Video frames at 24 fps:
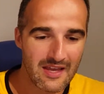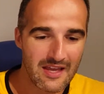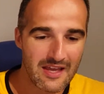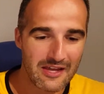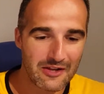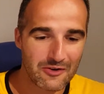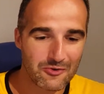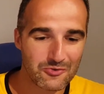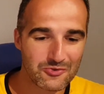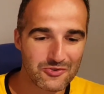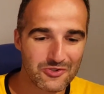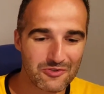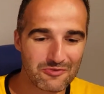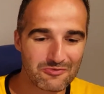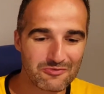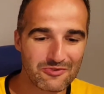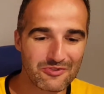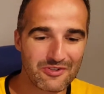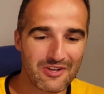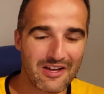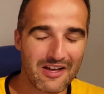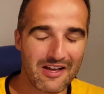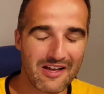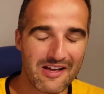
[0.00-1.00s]
It also
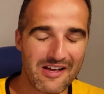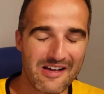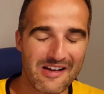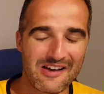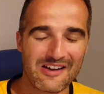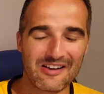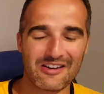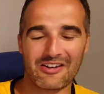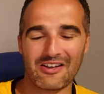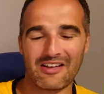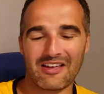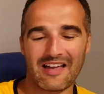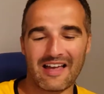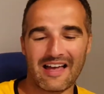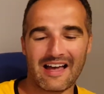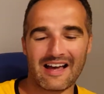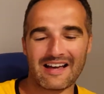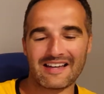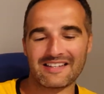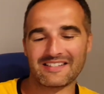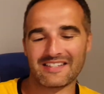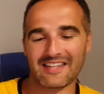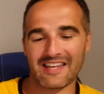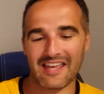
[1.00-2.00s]

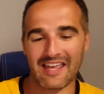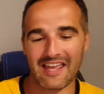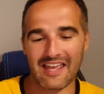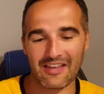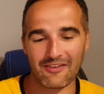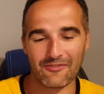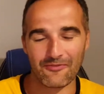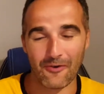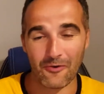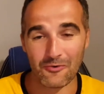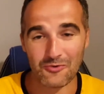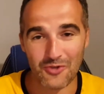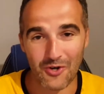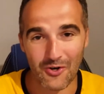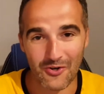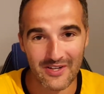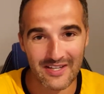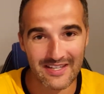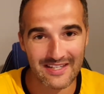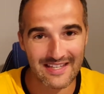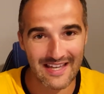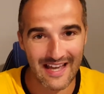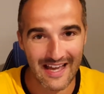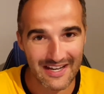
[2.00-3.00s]
had a
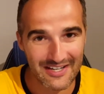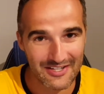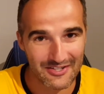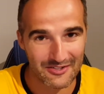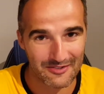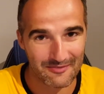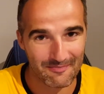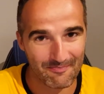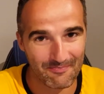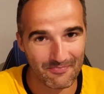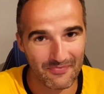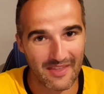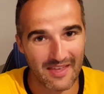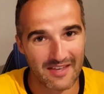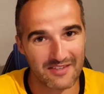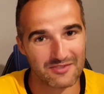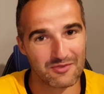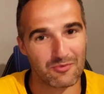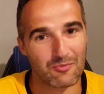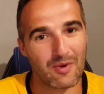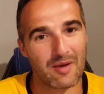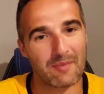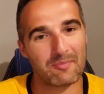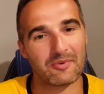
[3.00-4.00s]
photonic cannon as a
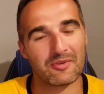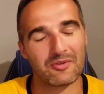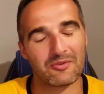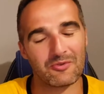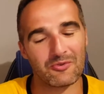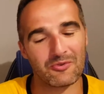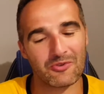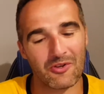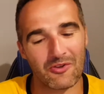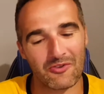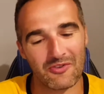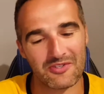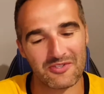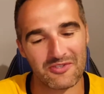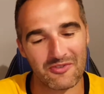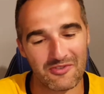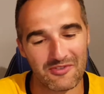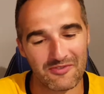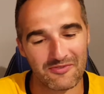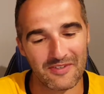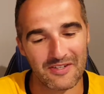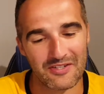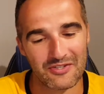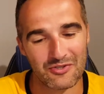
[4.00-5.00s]
weapon, although this only
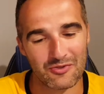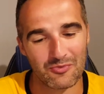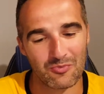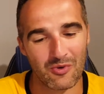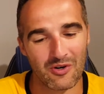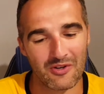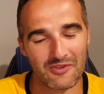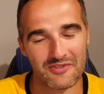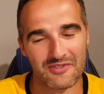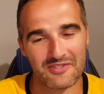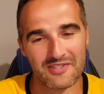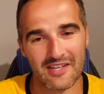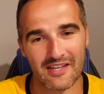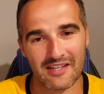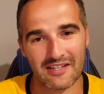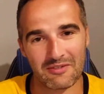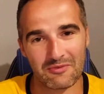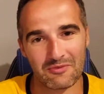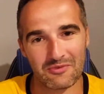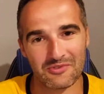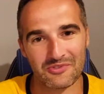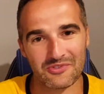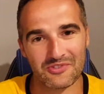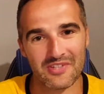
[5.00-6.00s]
featured once and it
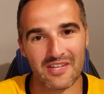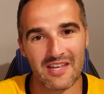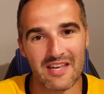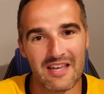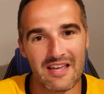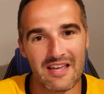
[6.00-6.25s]
was